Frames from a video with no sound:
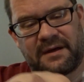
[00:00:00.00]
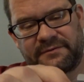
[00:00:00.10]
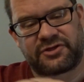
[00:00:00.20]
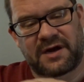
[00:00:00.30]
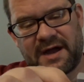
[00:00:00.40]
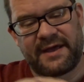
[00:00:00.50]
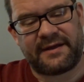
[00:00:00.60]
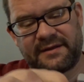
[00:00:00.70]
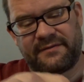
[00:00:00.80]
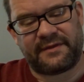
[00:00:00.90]
try
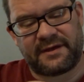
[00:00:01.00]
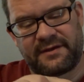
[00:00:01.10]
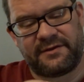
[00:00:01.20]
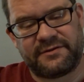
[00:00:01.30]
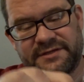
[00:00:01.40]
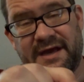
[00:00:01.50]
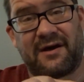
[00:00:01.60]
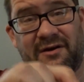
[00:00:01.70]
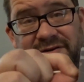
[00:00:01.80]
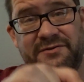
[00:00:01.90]
it, and then usually
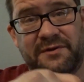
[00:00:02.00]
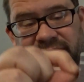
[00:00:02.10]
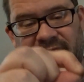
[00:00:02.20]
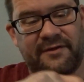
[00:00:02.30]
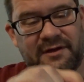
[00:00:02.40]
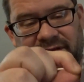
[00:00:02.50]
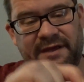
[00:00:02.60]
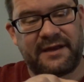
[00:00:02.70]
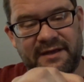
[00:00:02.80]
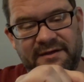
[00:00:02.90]
I'll do another
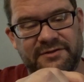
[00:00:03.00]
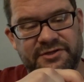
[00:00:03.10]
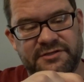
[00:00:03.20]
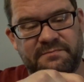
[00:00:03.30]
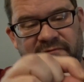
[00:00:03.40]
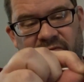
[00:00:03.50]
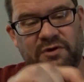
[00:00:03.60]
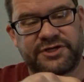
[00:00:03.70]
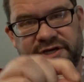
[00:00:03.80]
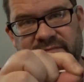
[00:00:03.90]
cleaning just
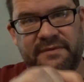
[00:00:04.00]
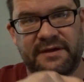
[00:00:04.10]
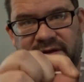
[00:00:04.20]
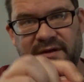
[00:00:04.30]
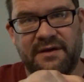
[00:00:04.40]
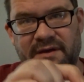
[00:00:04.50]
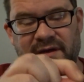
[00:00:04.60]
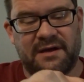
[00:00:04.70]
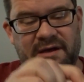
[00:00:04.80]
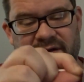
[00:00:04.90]
before shipment.
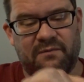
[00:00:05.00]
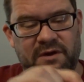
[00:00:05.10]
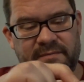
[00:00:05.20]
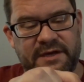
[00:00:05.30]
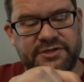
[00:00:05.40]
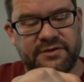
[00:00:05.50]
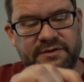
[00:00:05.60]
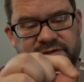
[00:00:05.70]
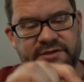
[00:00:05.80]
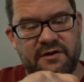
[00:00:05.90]
Want to make sure
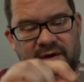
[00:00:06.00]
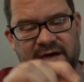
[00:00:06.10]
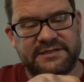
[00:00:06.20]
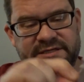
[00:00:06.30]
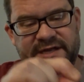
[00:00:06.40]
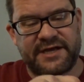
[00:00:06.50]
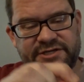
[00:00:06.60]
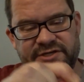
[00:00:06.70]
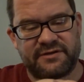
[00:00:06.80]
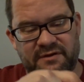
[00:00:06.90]
there's no
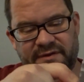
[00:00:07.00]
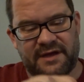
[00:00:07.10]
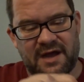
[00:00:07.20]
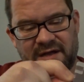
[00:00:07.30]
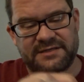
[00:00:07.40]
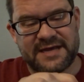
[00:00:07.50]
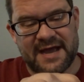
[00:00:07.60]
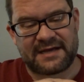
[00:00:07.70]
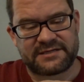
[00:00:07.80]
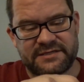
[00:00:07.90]
oxidation on the
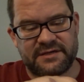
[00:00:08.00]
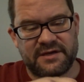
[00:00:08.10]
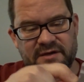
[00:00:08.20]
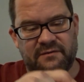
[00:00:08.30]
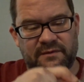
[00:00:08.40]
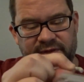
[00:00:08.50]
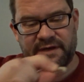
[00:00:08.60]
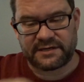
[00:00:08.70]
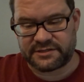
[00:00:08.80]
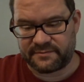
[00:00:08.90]
contacts when the
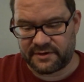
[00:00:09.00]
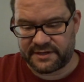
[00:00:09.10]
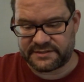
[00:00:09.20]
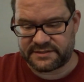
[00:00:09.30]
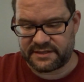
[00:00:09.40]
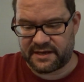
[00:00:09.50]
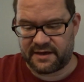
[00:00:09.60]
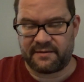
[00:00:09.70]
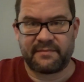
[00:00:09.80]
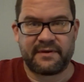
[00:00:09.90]
customer gets the
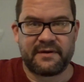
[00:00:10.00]
game.